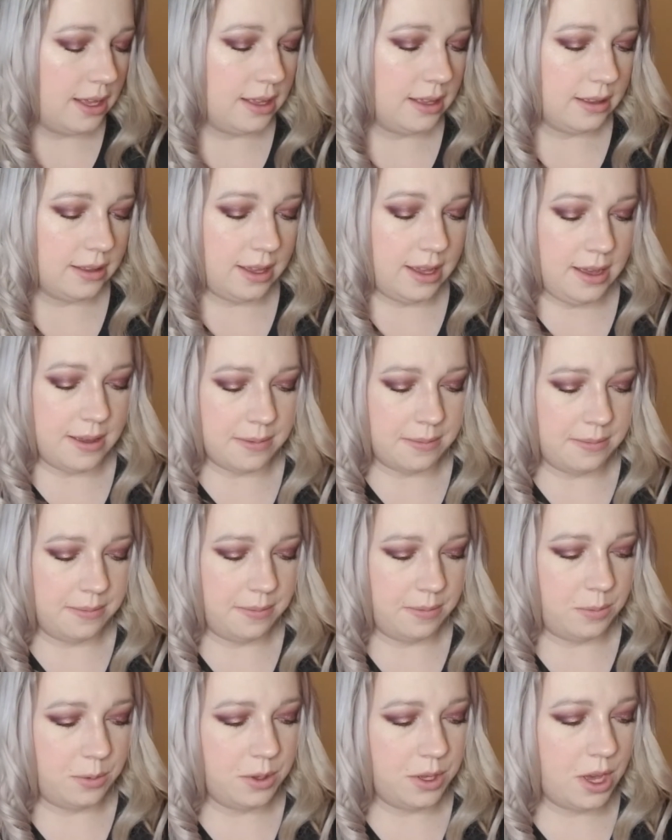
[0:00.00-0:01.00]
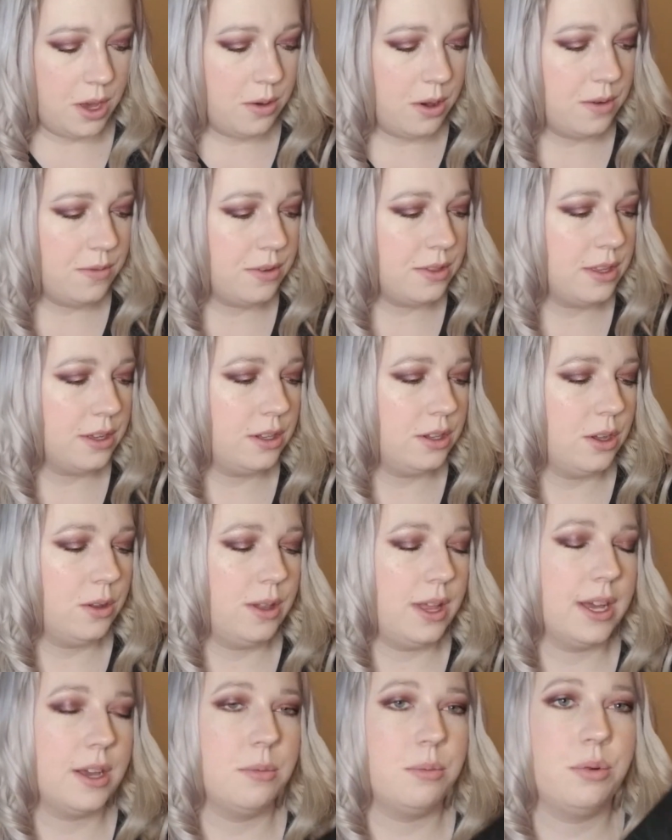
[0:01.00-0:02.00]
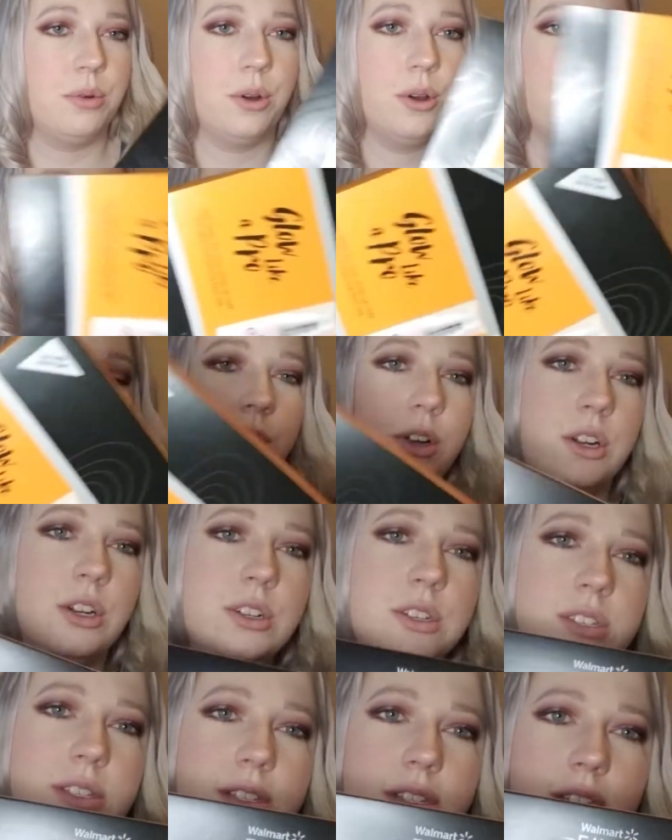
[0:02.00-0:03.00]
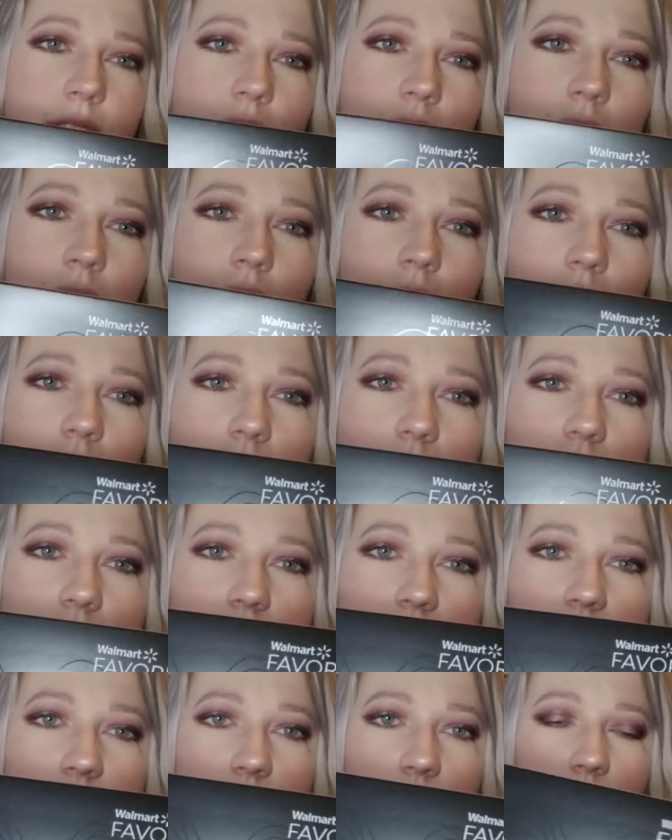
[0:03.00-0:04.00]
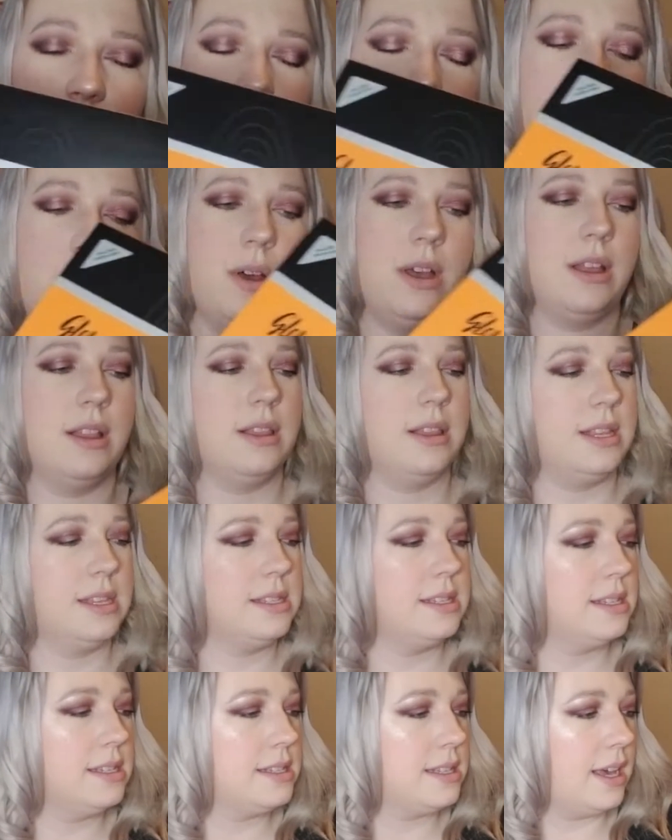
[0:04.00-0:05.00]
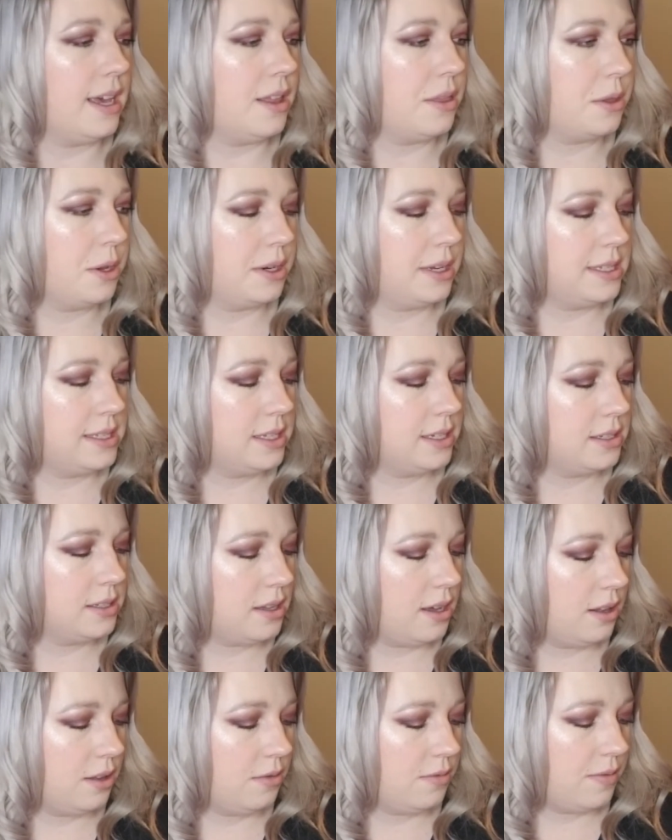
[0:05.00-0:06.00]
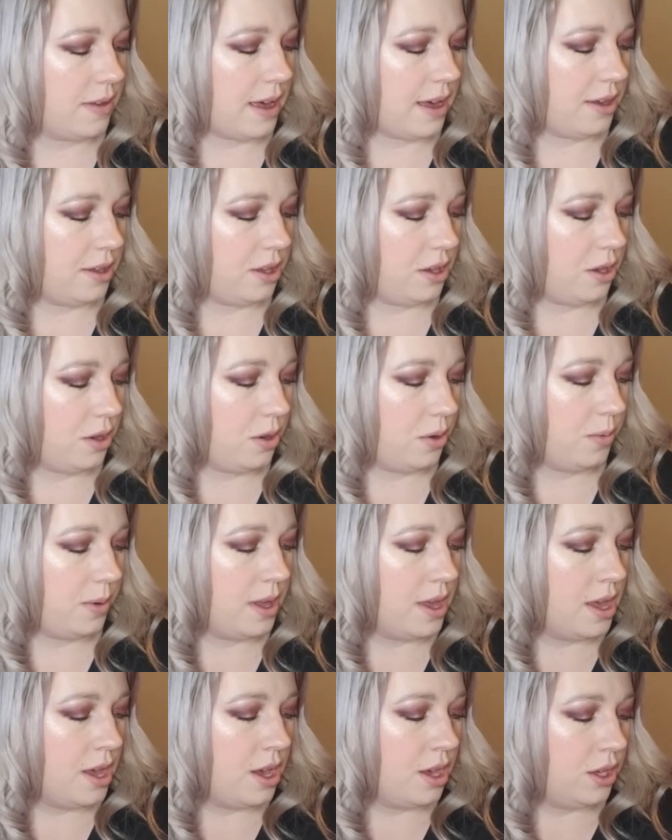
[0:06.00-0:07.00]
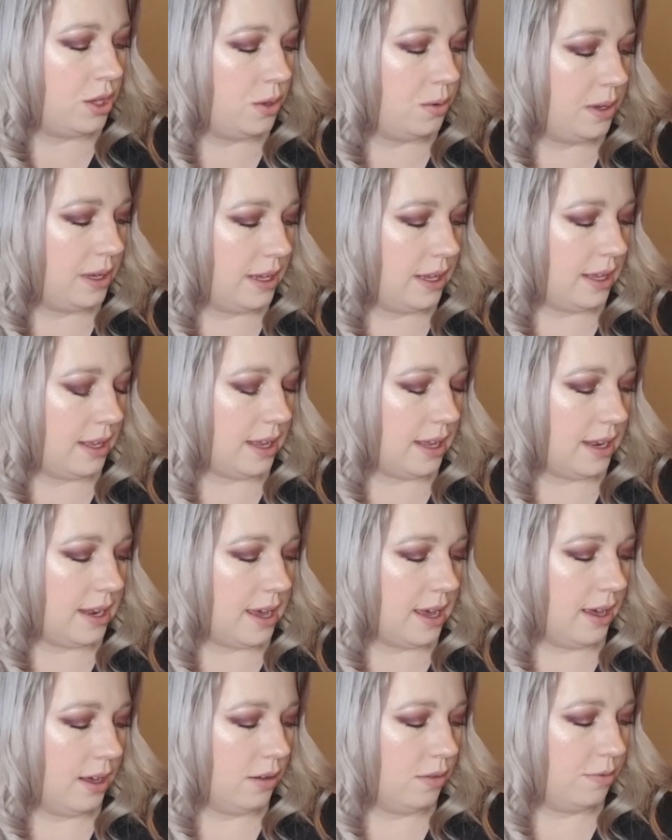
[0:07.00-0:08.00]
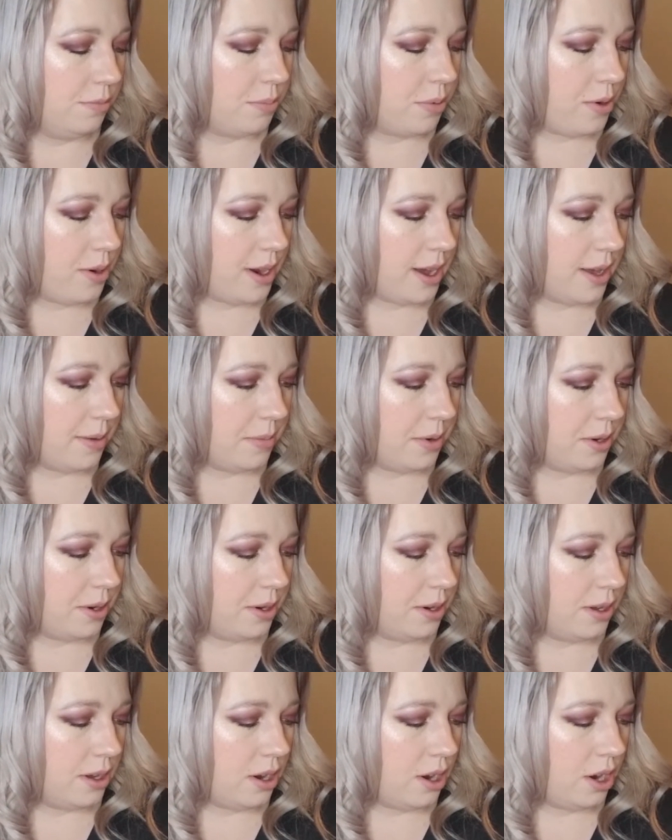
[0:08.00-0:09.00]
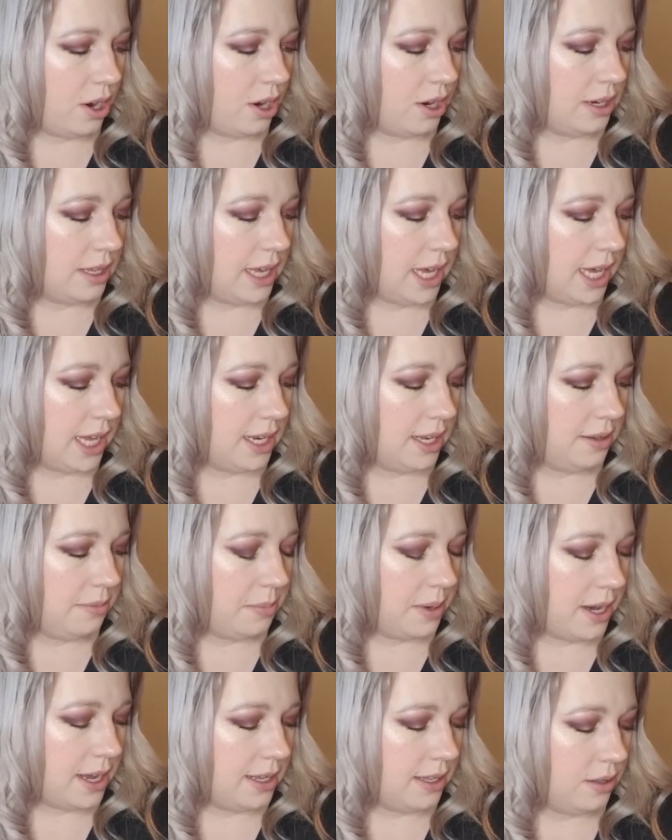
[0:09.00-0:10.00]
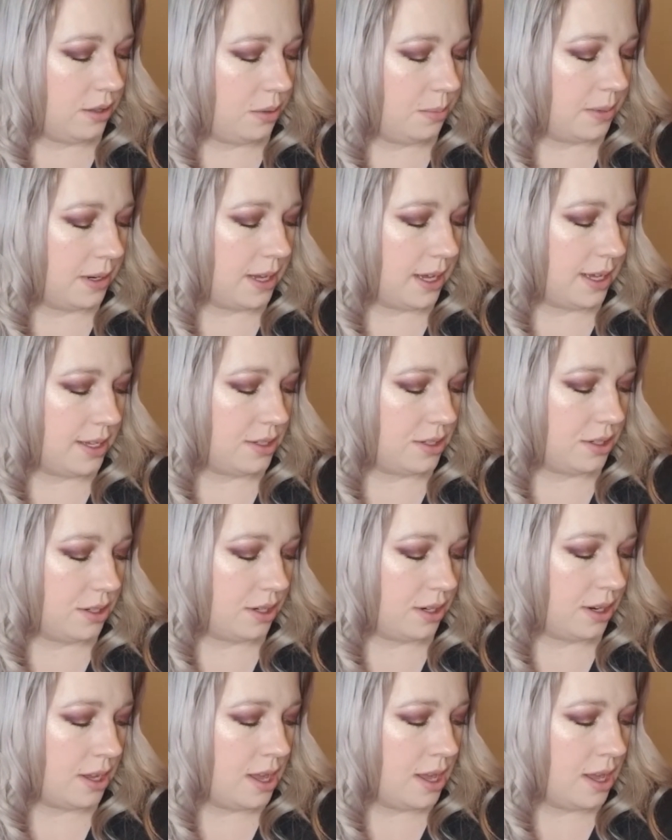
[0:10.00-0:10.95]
yeah, we'll go over the Glow Like a Pro first. So this is a $36 value. You get an e.l.f. primer, a Hard Candy body luminizer,